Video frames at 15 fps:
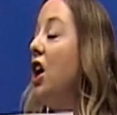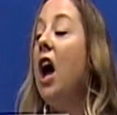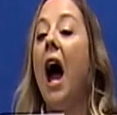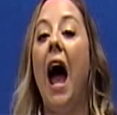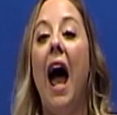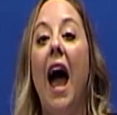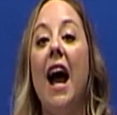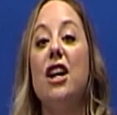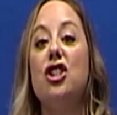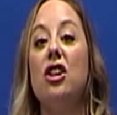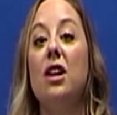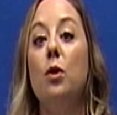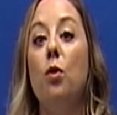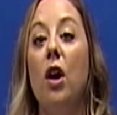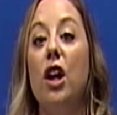I
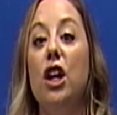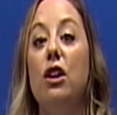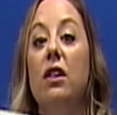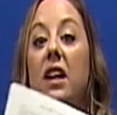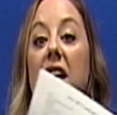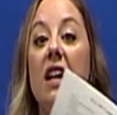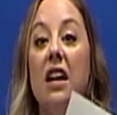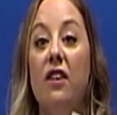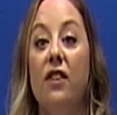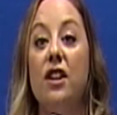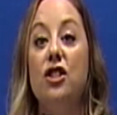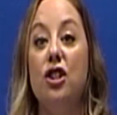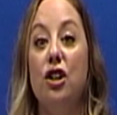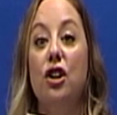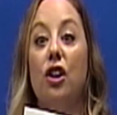actually want you to give it
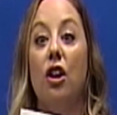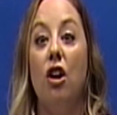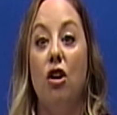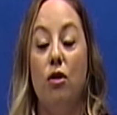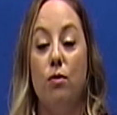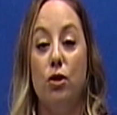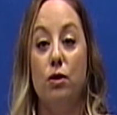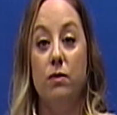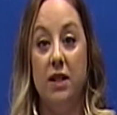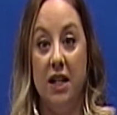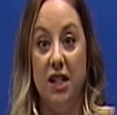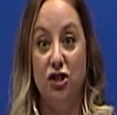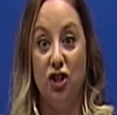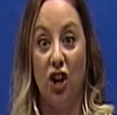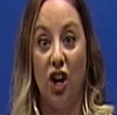to your homeroom
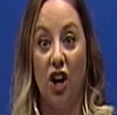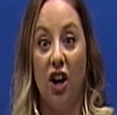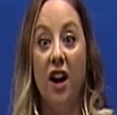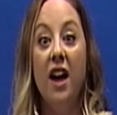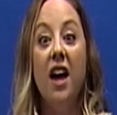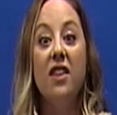teacher.